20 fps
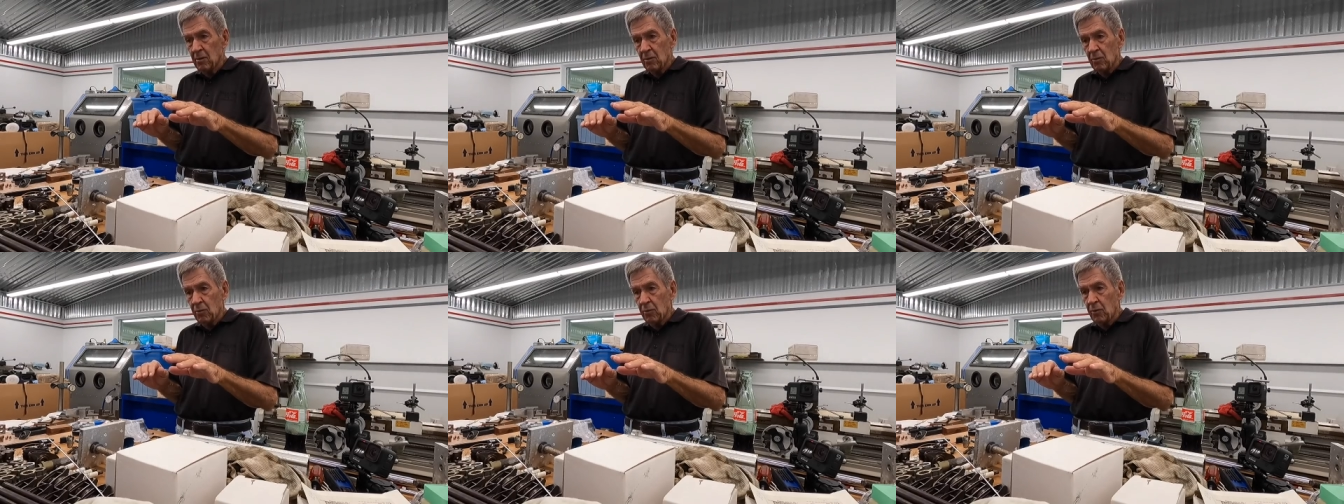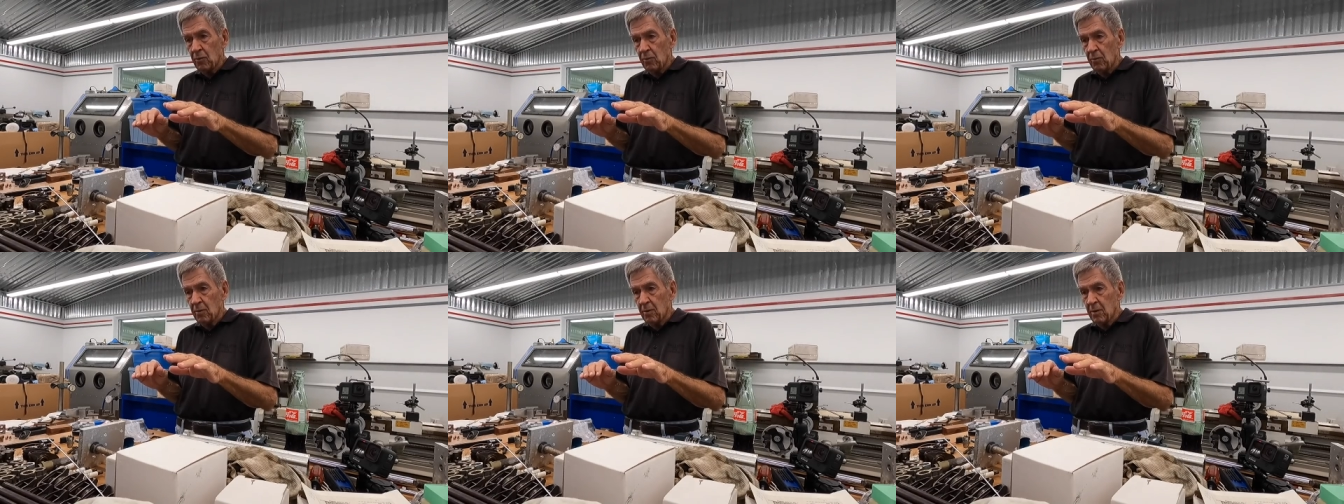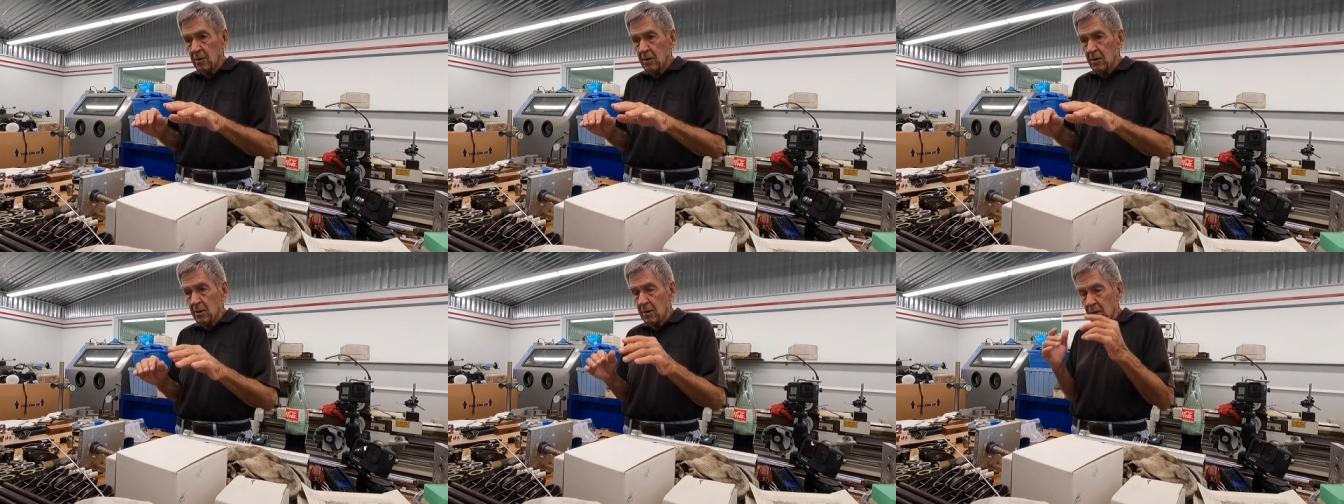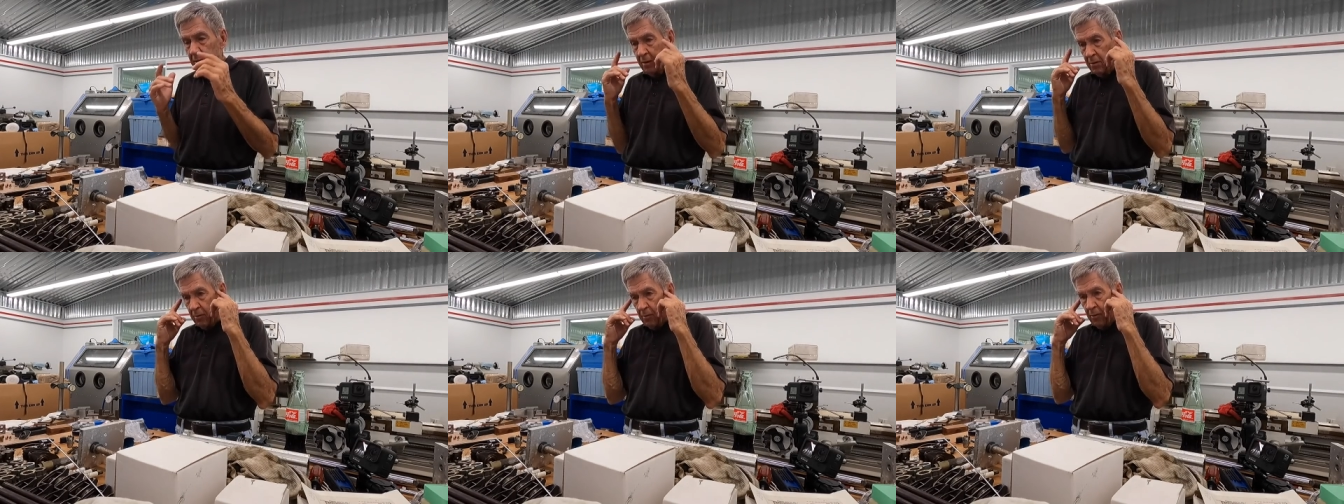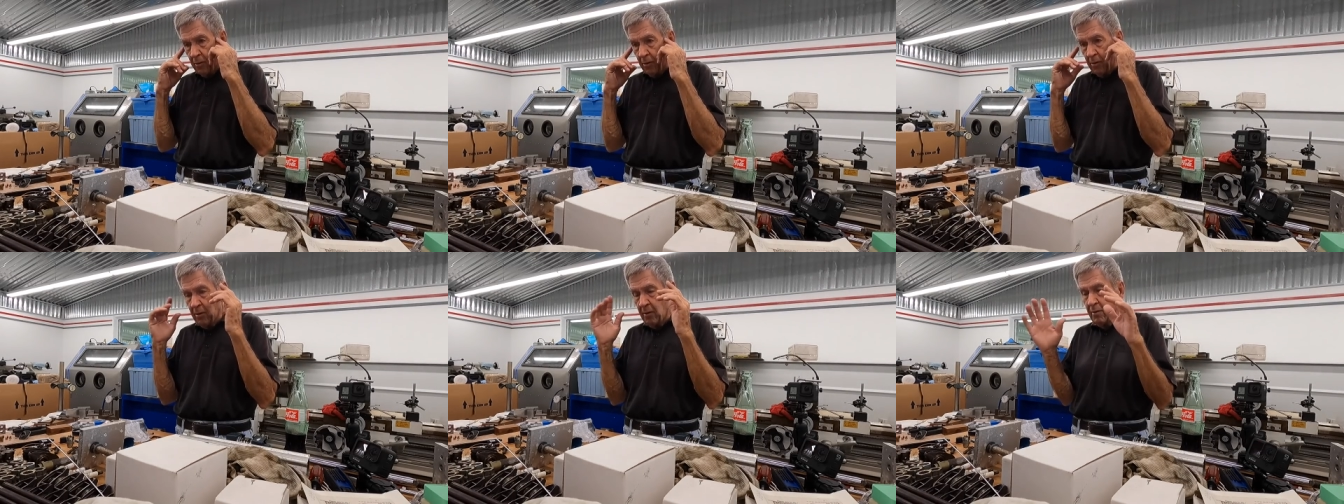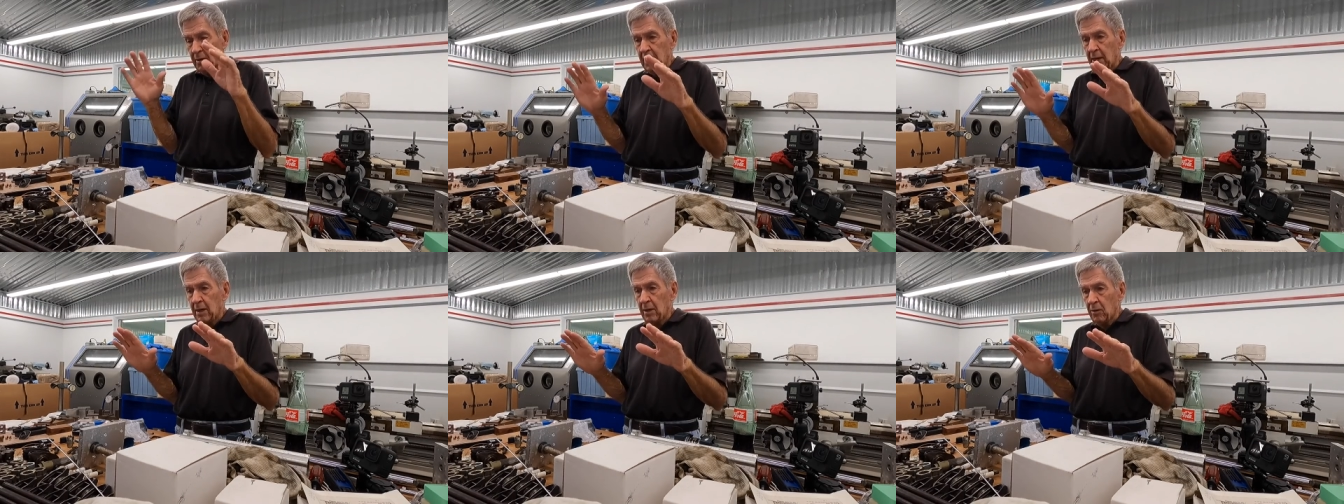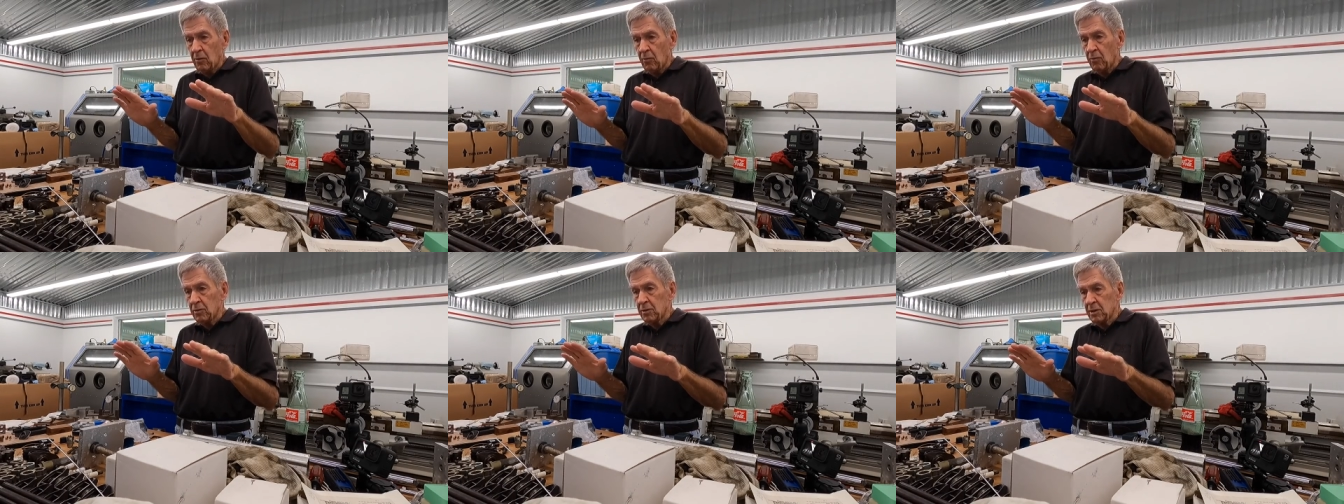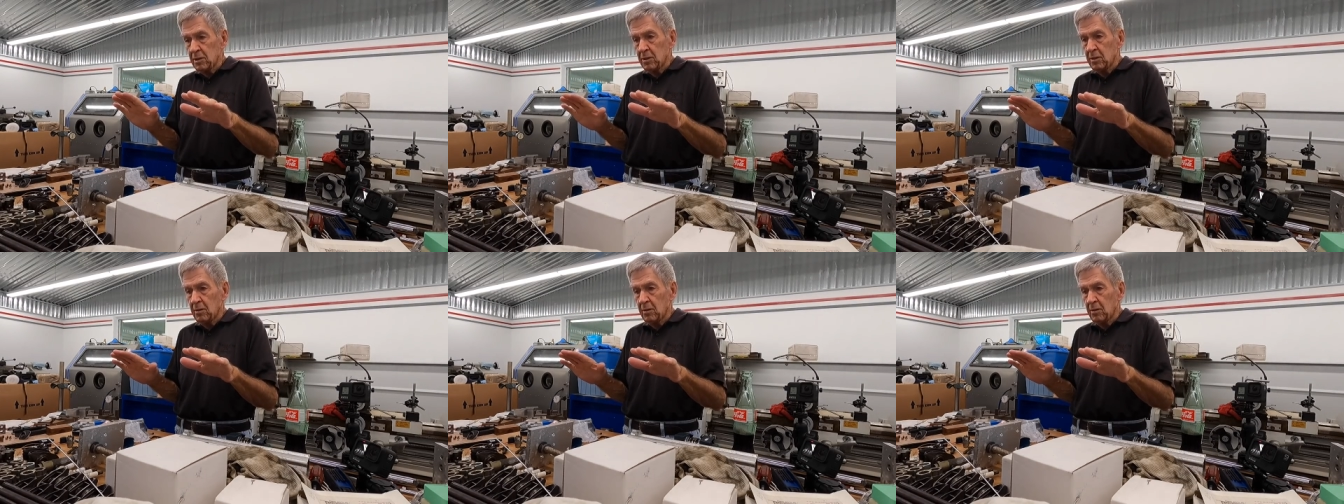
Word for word: whew, go to hearing all kind of noises,